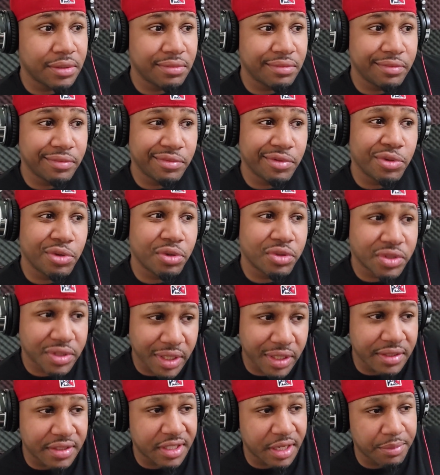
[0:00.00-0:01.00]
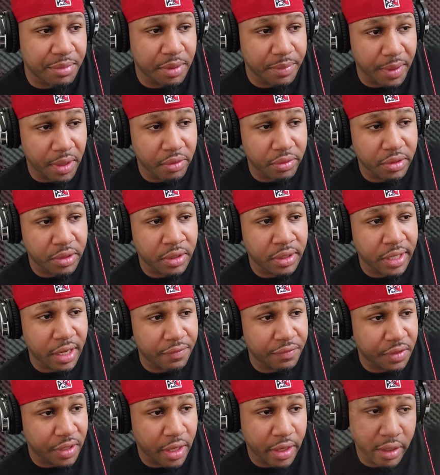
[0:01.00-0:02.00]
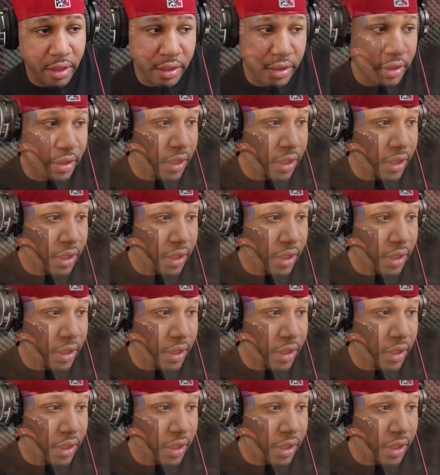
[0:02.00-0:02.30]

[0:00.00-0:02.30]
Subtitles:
you'll say the same thing about Calvin Kattar.